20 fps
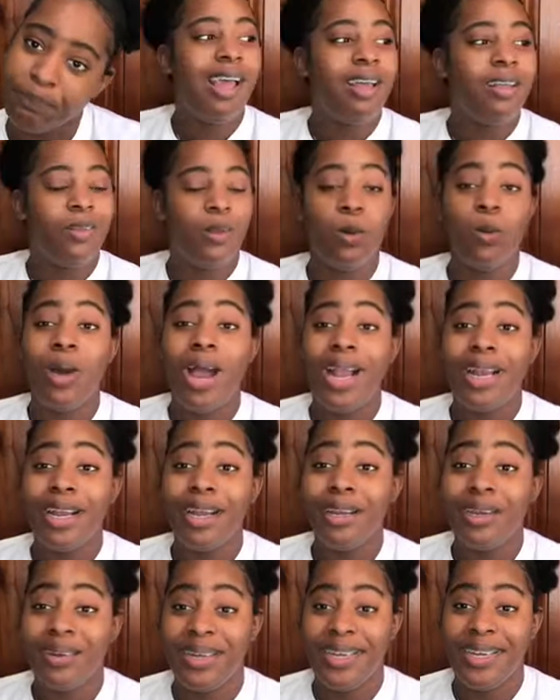So while you're
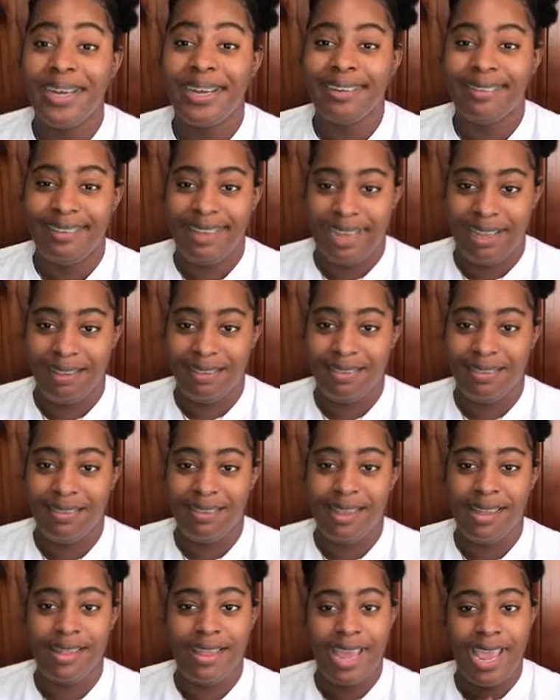doing your tests,
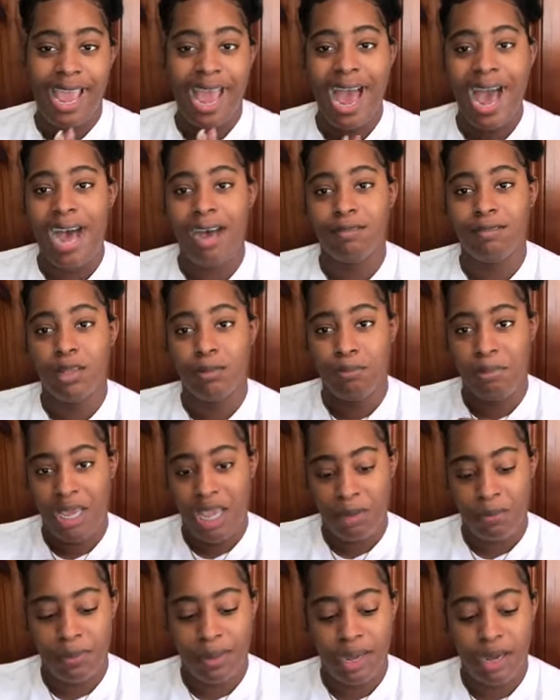they have the
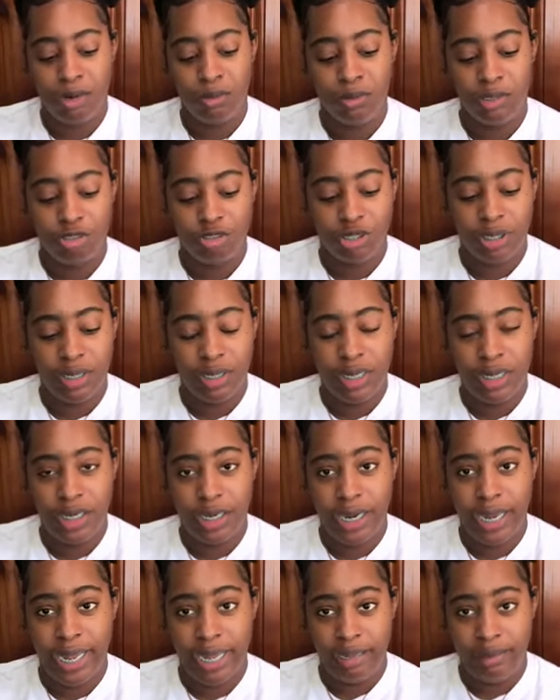paper on which you did your
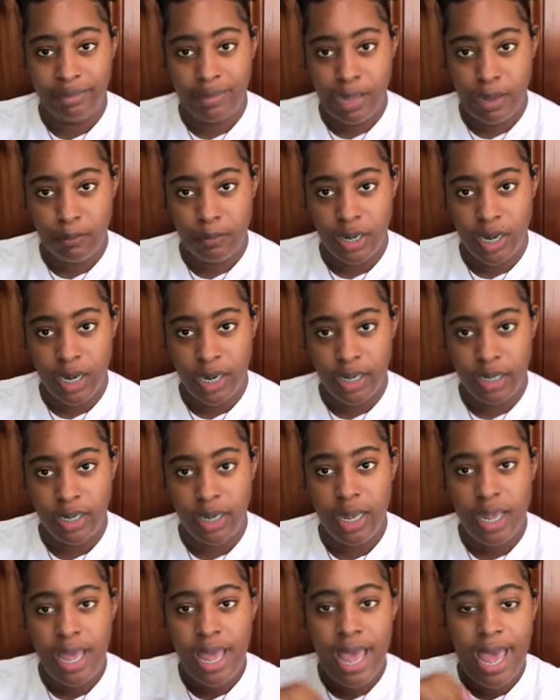exam
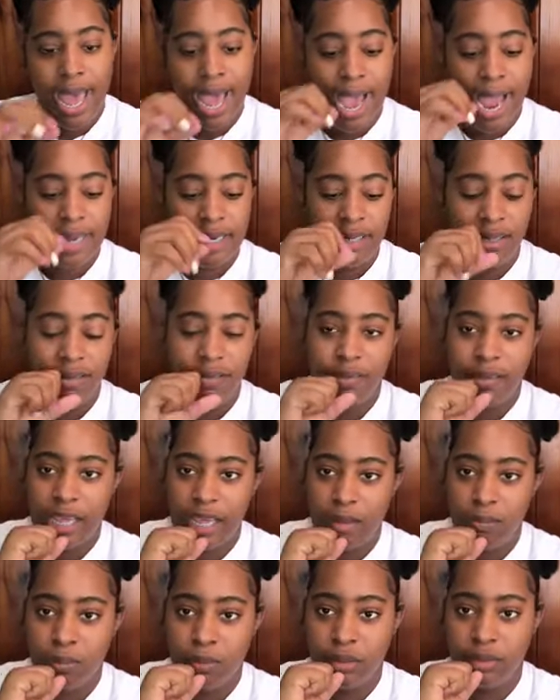on, and it's
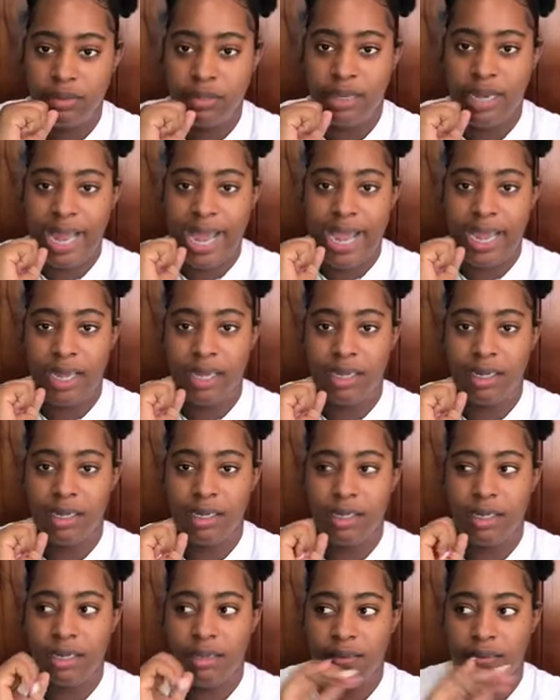stapled to like
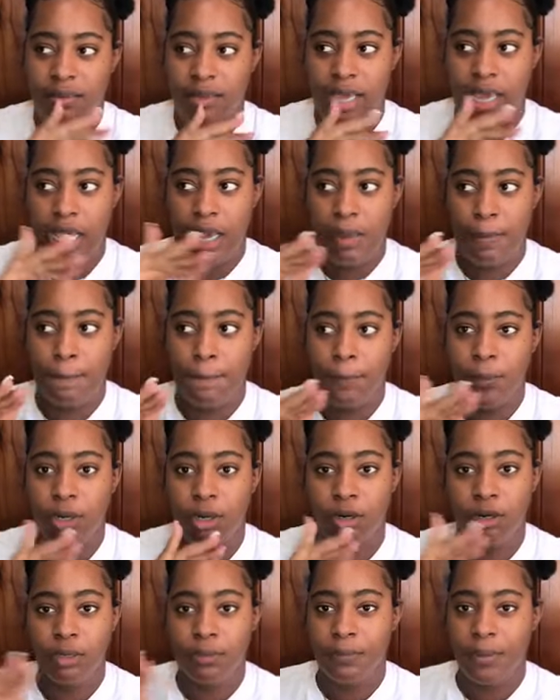the same
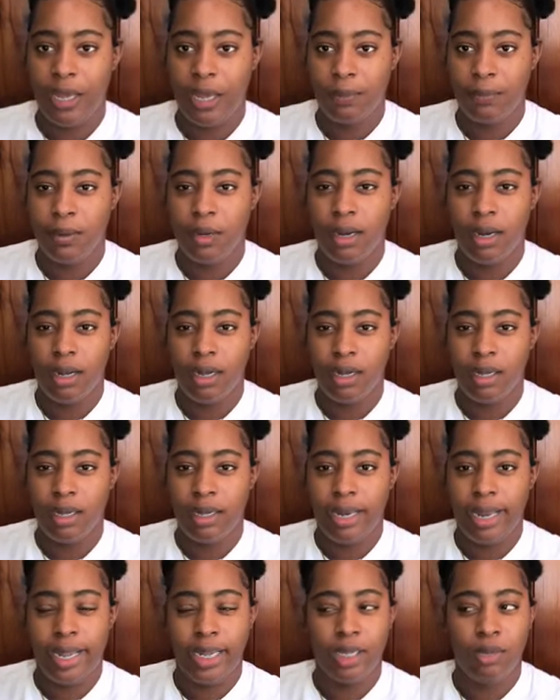brown paper
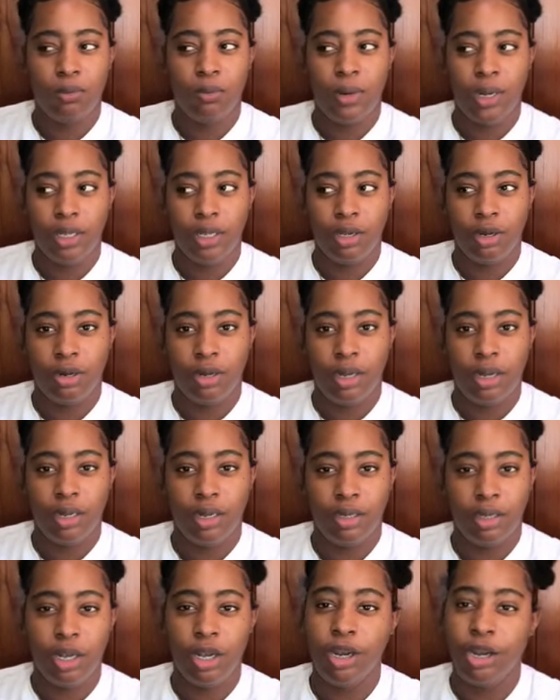like what your
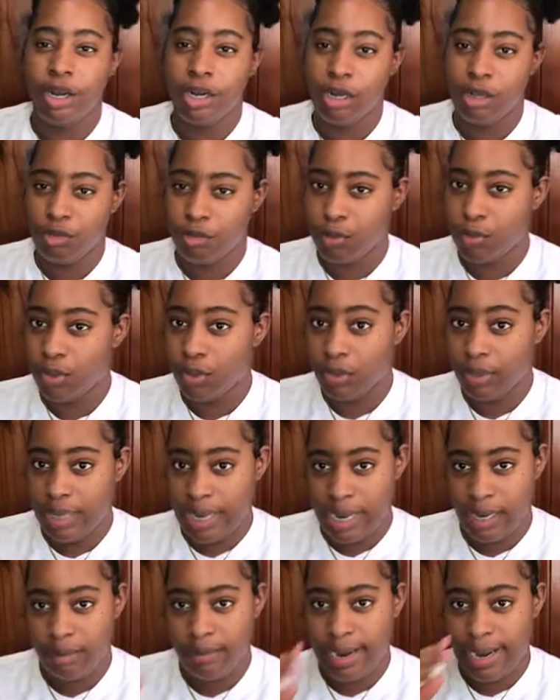learners would look
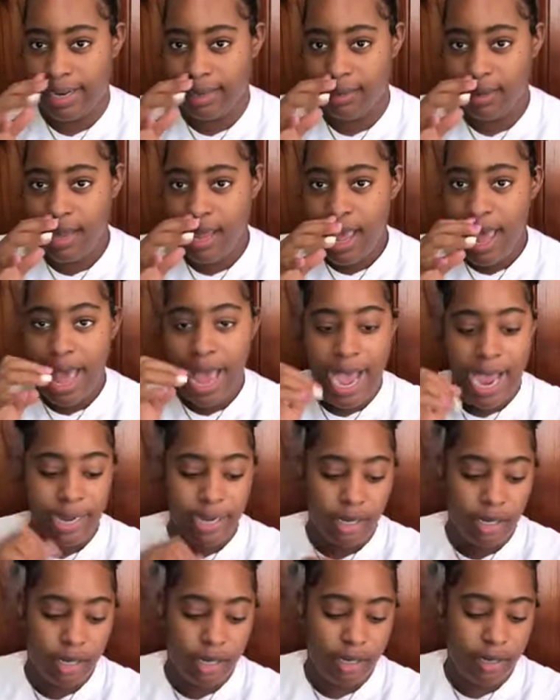like, right?
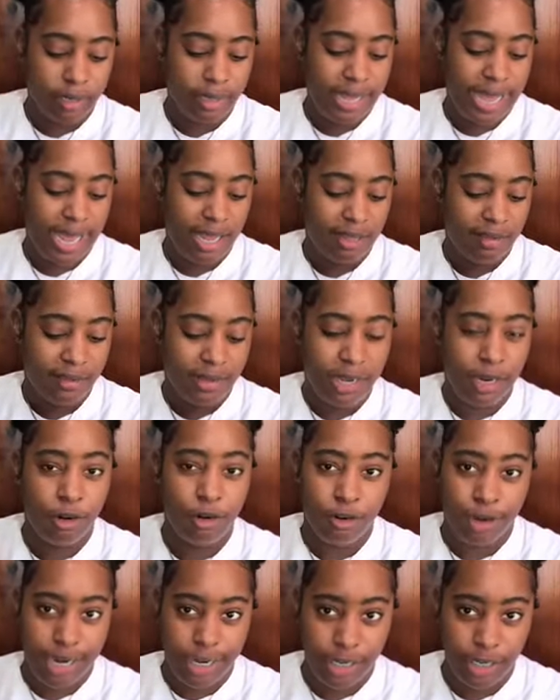And the guys, they're
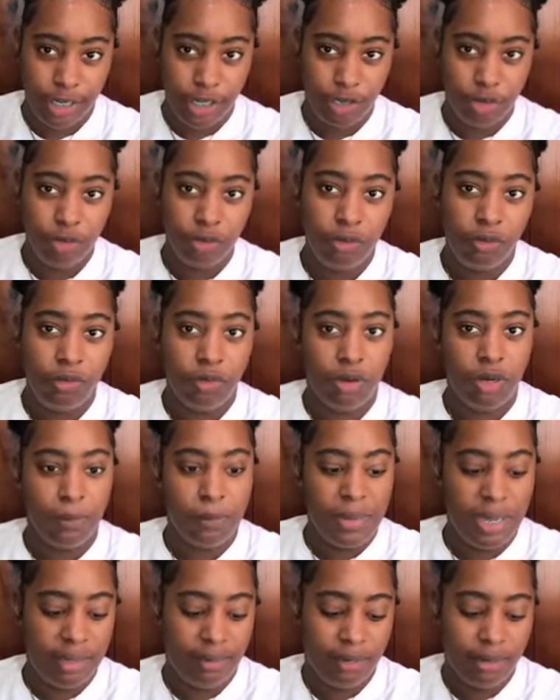grading you, so
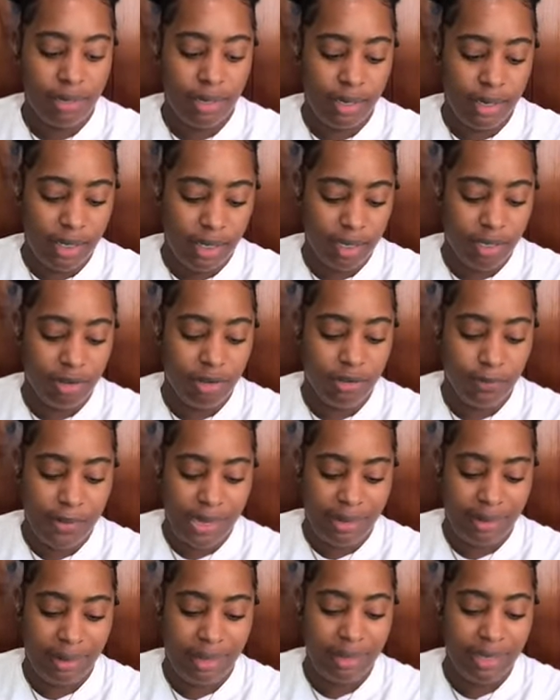basically he just
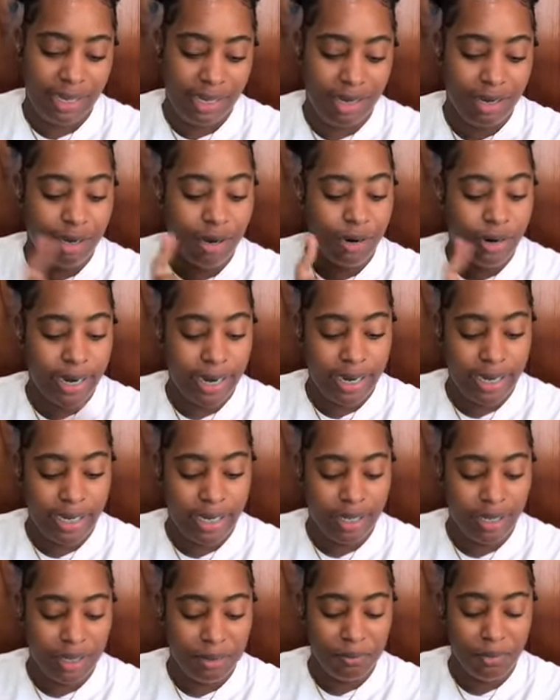makes a tick or
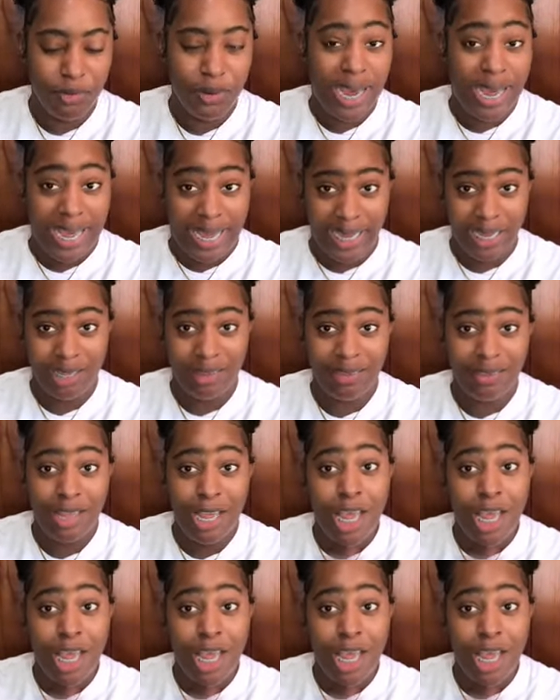him do an X.